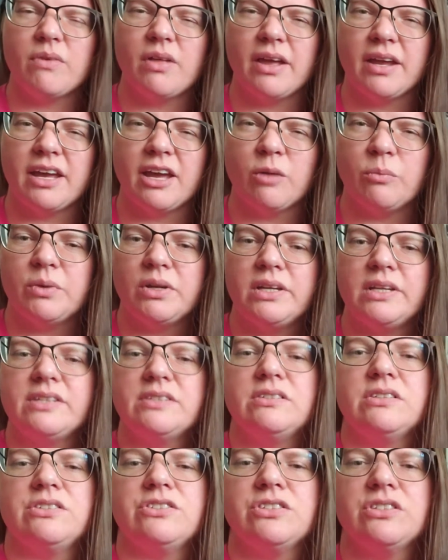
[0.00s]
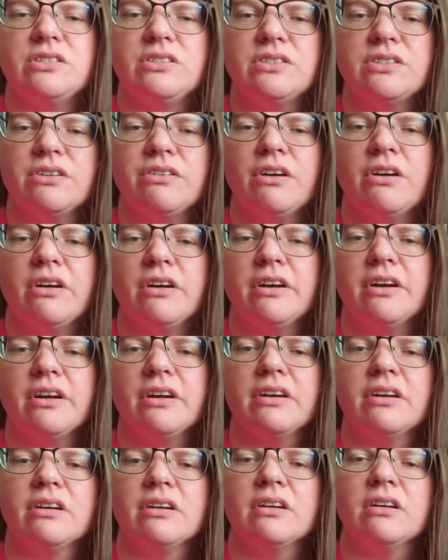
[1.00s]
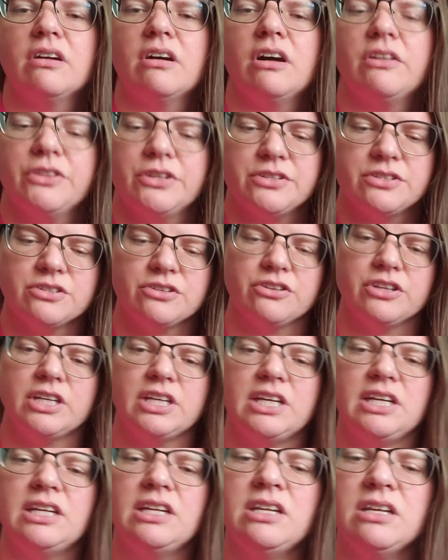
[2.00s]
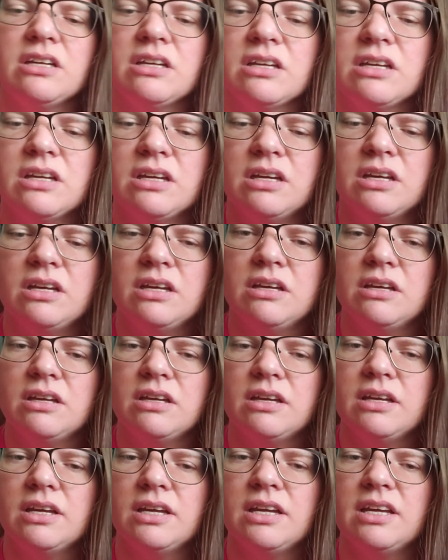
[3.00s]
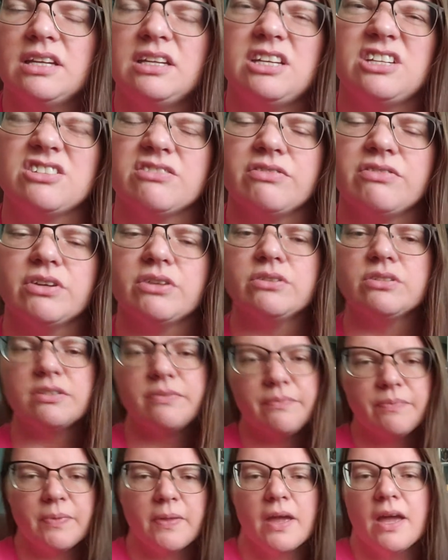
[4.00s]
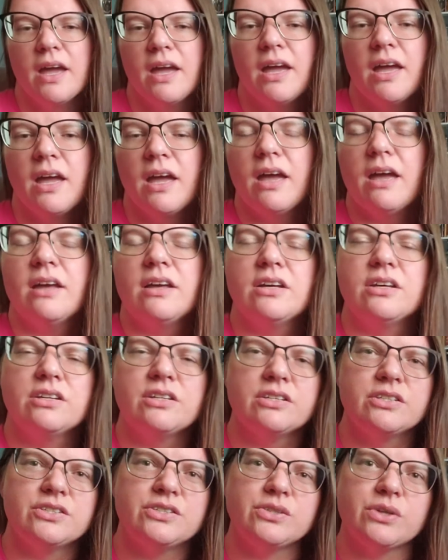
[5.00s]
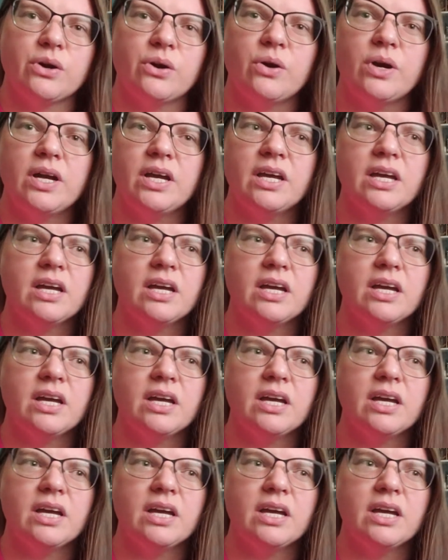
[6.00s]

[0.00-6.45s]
like how many stitches there are on the screen in each of those. So